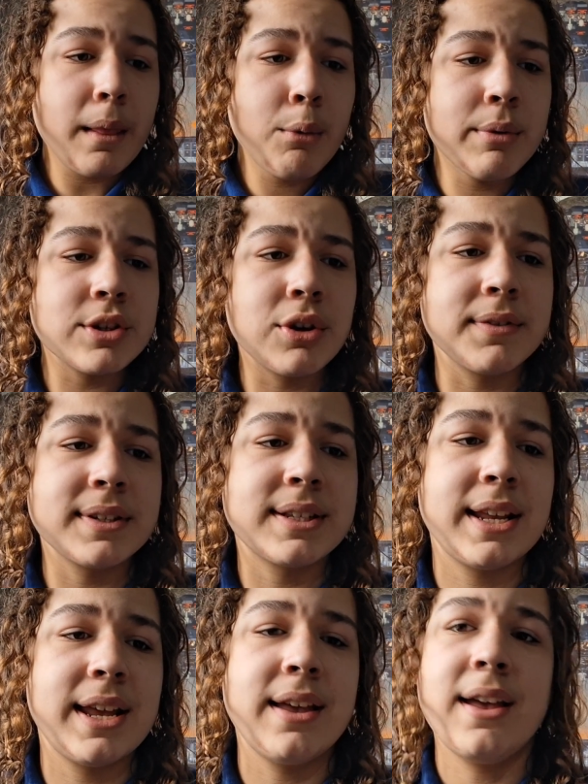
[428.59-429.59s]
which
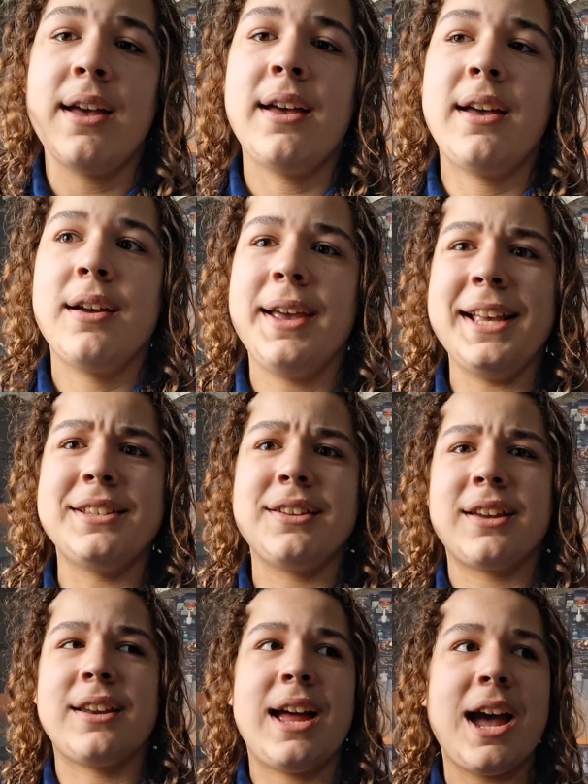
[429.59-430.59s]
obviously
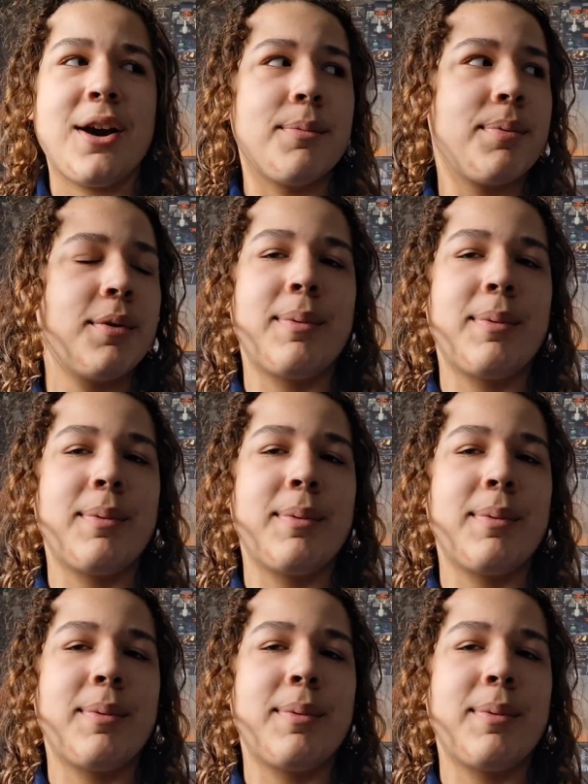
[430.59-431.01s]
isn't going to help